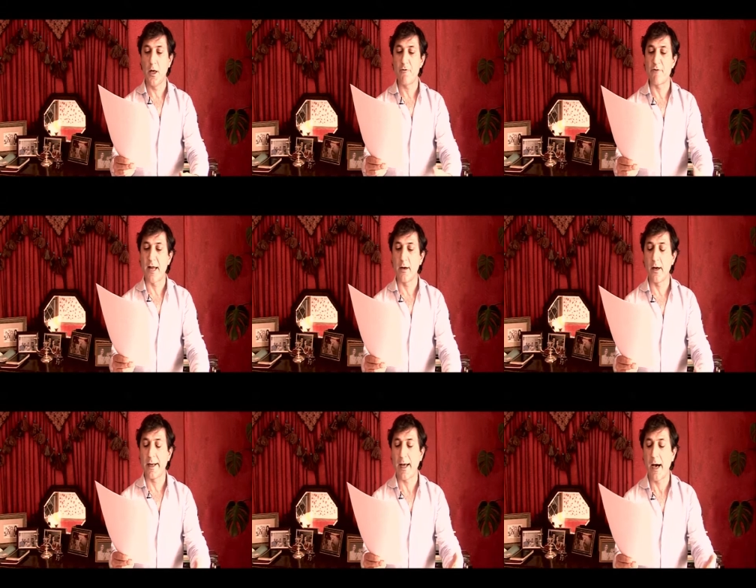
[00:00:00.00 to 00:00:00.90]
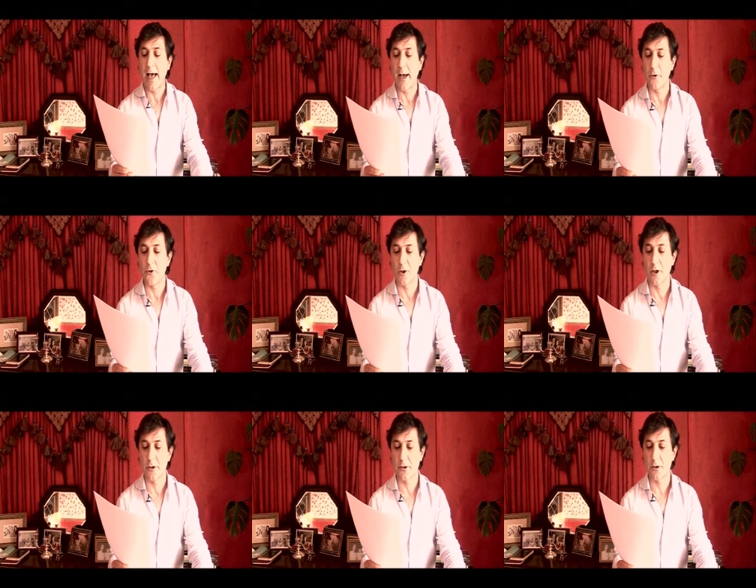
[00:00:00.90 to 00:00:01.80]
Ran like hound
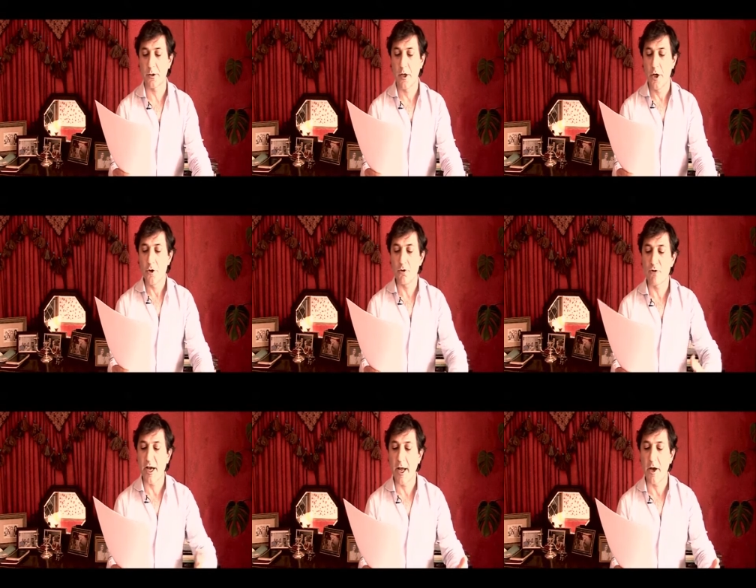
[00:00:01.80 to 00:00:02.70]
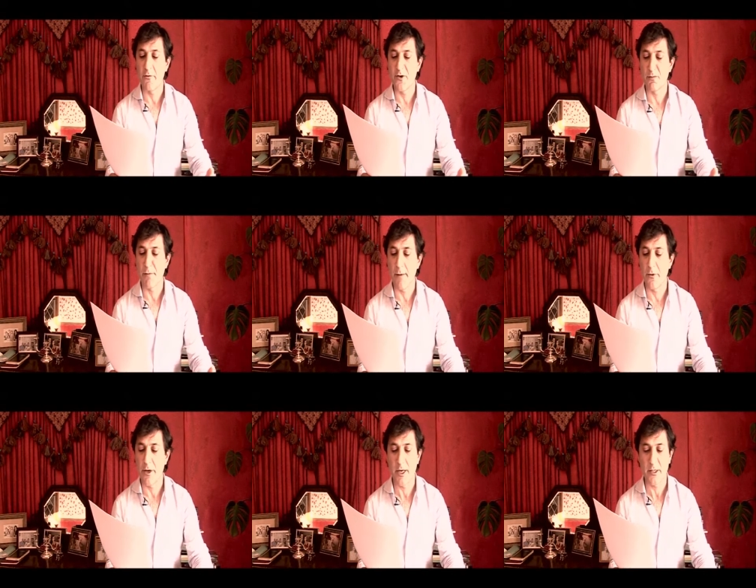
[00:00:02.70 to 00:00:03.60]
dogs to run out of his
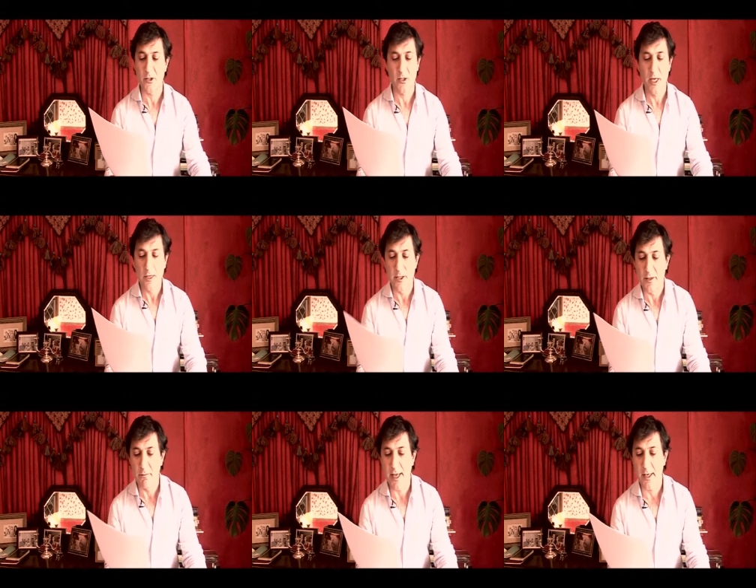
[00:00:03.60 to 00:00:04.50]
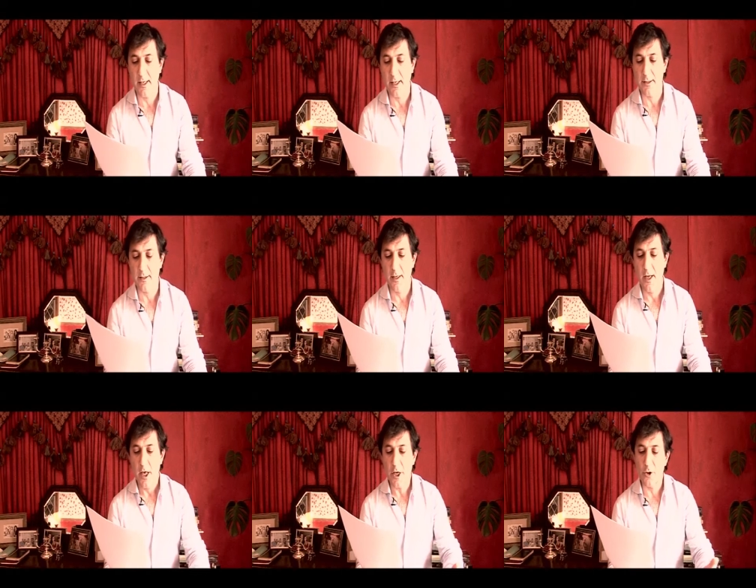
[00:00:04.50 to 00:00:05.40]
memories. Didn't make it.
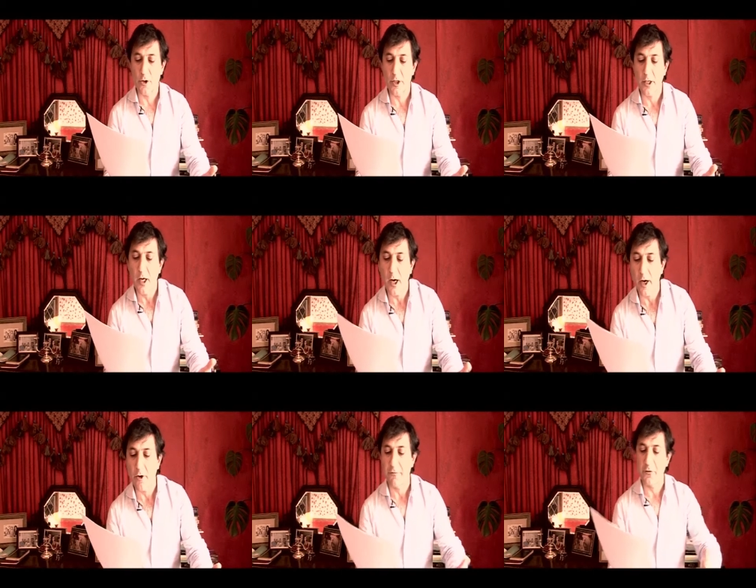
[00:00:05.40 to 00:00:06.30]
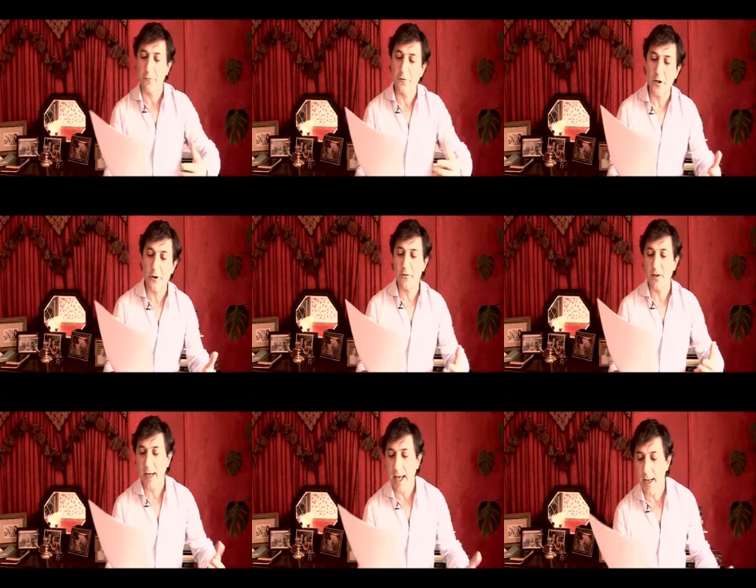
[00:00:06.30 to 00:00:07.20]
He took the car off the figure of
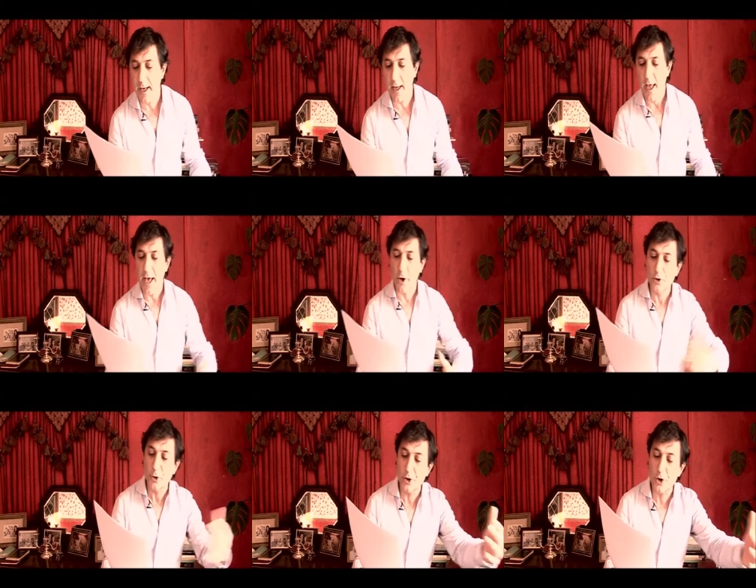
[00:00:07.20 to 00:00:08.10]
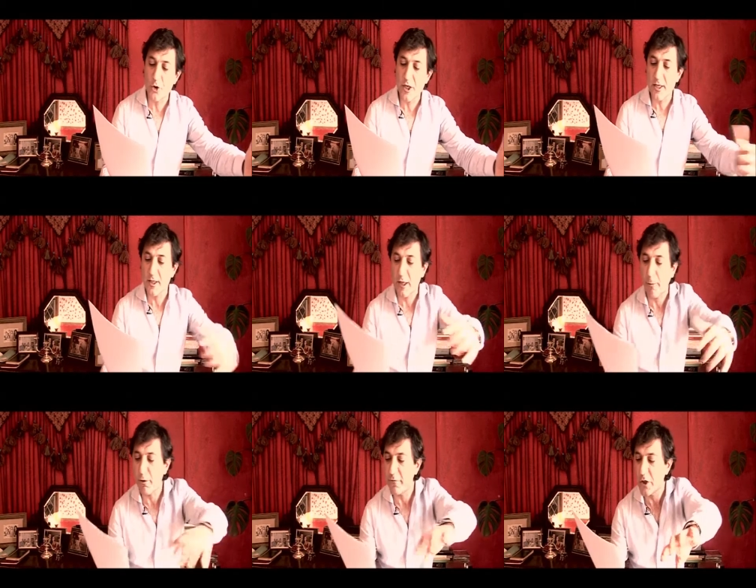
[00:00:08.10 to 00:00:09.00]
the alley and onto the street a
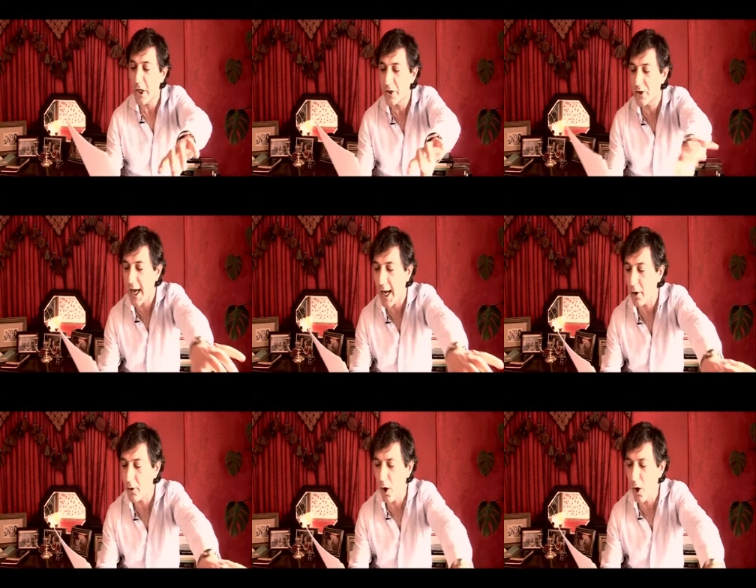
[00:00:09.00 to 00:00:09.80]
couple of turns down.